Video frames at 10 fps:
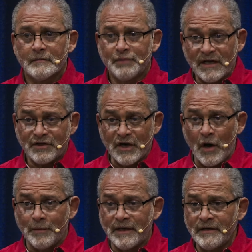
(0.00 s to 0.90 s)
Please
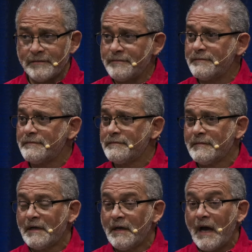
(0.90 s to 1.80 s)
show me.
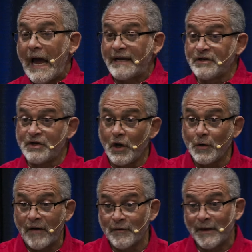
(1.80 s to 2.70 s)
I can show
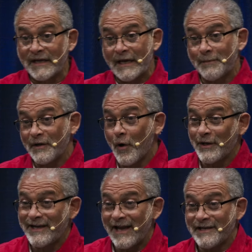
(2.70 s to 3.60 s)
you everybody keeping
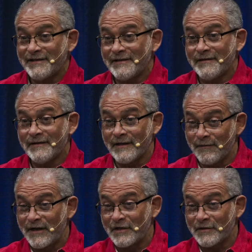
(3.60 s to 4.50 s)
holy days, the
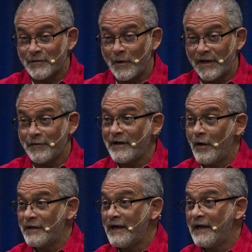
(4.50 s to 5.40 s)
Leviticus 23
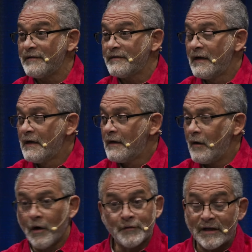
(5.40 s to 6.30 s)
holy days,
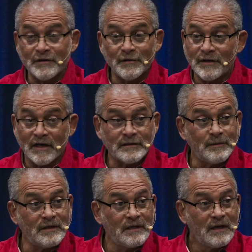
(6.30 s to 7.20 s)
all throughout the New
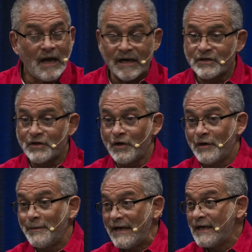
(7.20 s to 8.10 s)
Testament. I can show you
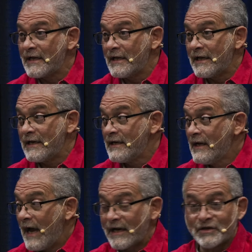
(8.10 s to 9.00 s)
them eating clean.
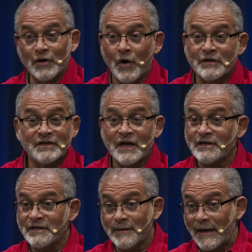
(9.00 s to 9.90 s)
I can show you whole
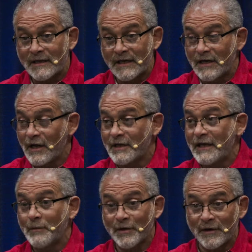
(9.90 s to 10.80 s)
discussions about clean and
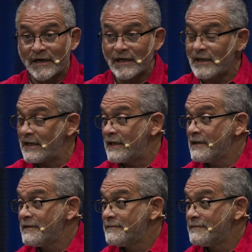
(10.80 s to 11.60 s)
unclean, where they're eating clean.